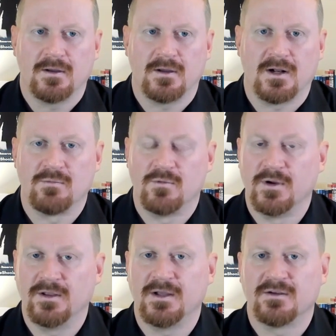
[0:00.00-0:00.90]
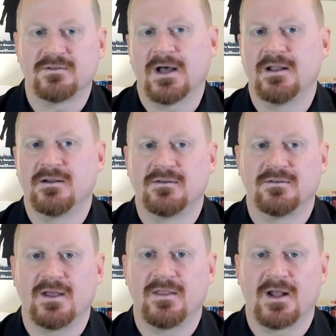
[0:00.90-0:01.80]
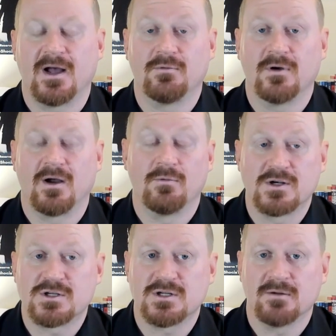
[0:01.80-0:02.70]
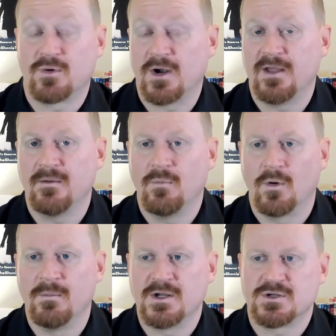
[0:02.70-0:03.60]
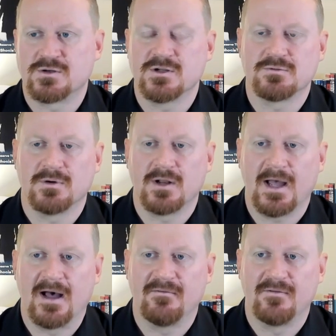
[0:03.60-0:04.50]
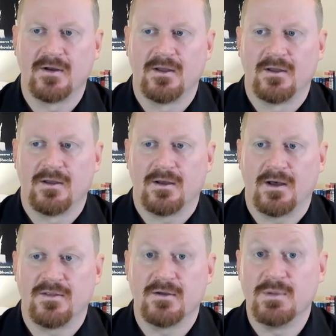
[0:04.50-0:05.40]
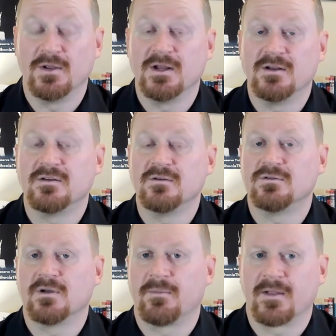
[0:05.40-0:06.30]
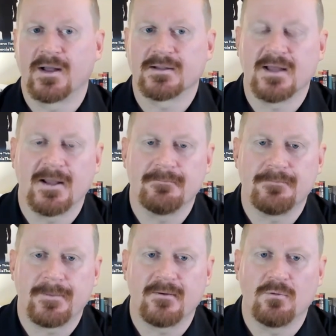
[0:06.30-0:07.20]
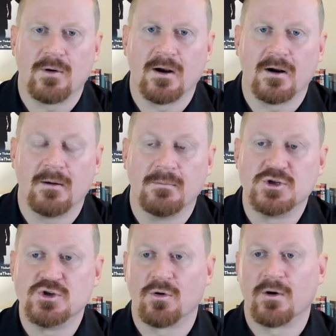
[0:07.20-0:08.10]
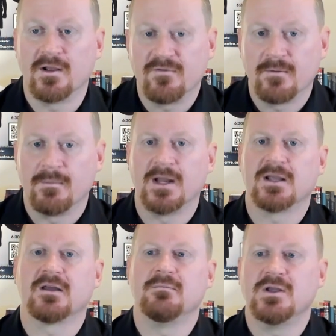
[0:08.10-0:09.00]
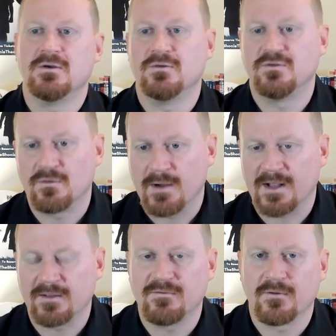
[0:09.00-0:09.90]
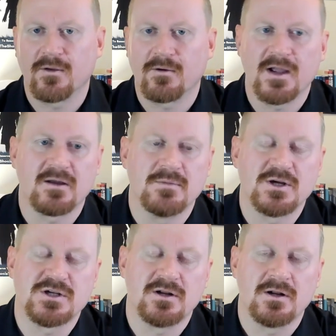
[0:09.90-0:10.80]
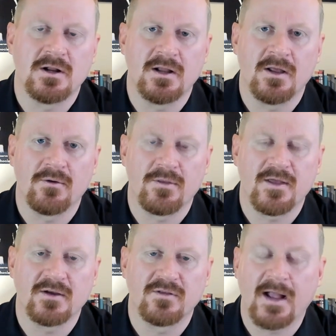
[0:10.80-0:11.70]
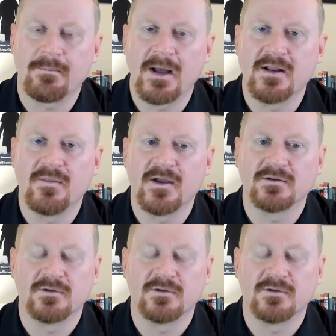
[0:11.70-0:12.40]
And I'm really excited to say that. I wish and pray that more ministries would have the ability to do something like that, to where a majority of the money can be used directly for the Great Commission and other things, like-minded things.